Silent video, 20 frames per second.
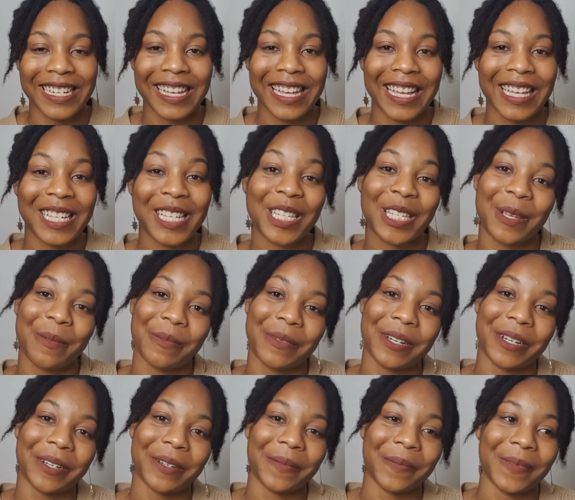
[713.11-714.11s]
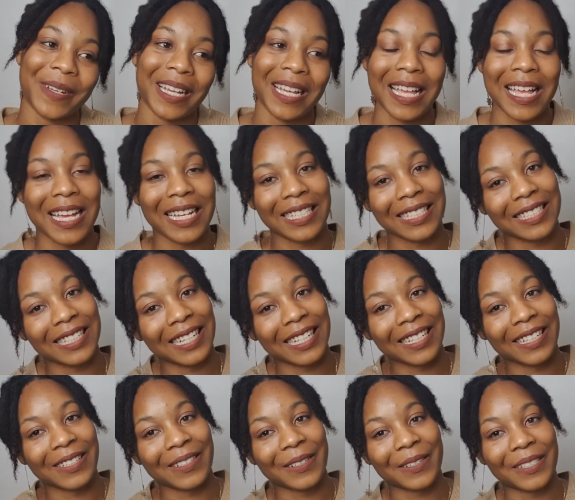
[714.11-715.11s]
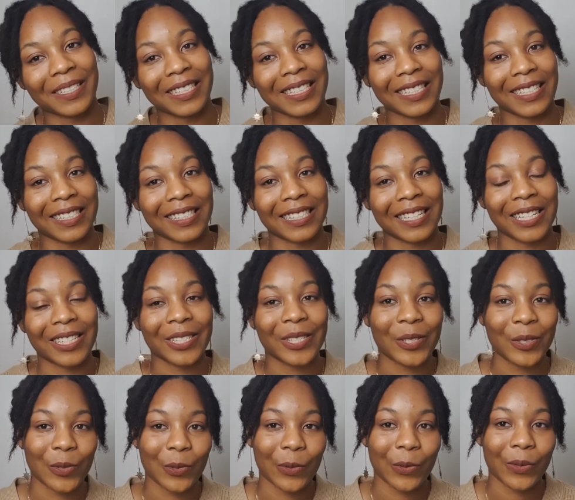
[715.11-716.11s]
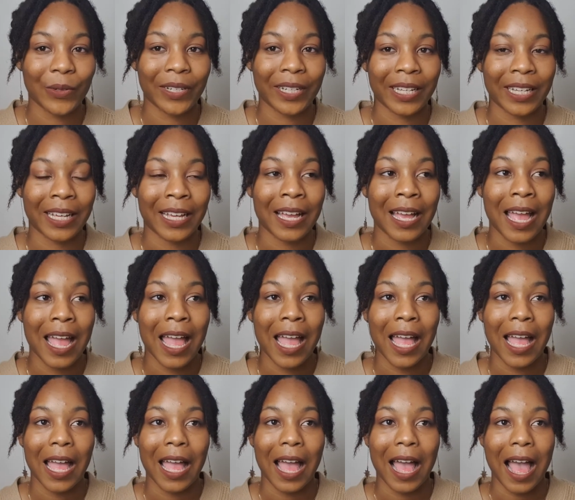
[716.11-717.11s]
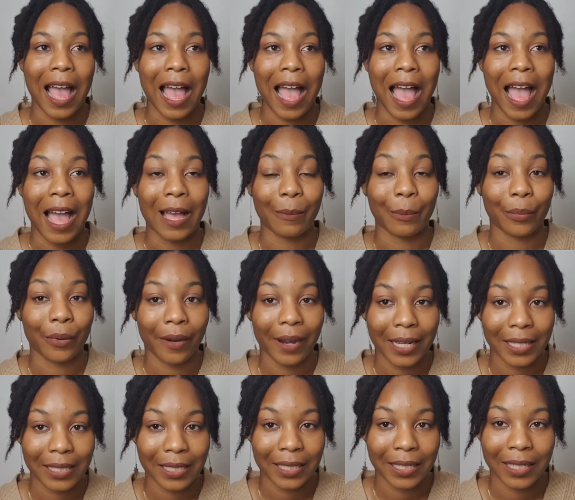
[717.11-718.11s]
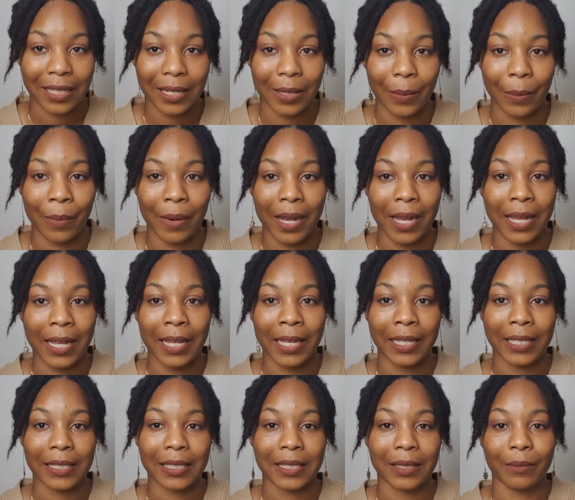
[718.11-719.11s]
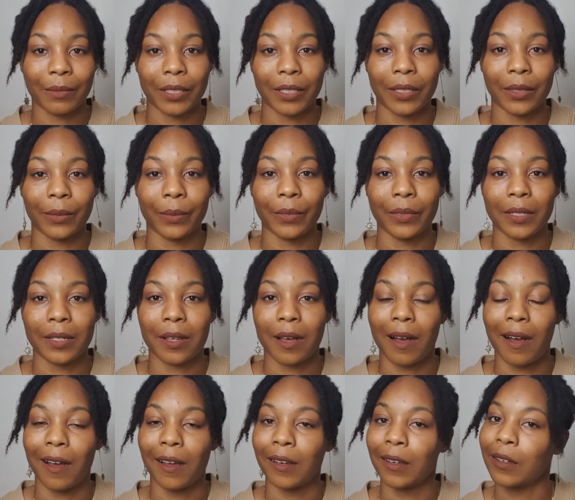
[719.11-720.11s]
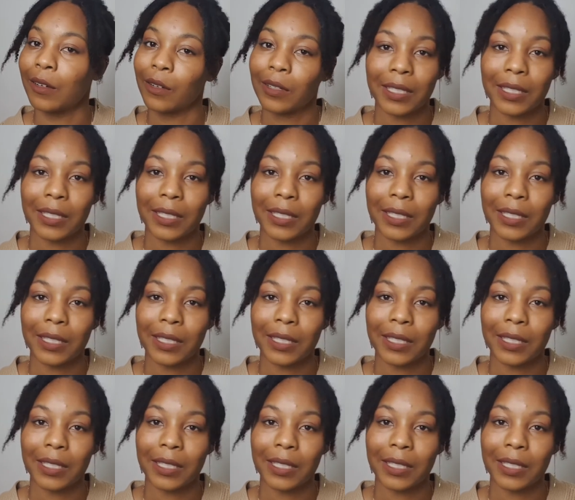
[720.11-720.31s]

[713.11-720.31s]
symptom diagnosis story. At present, my symptoms are not the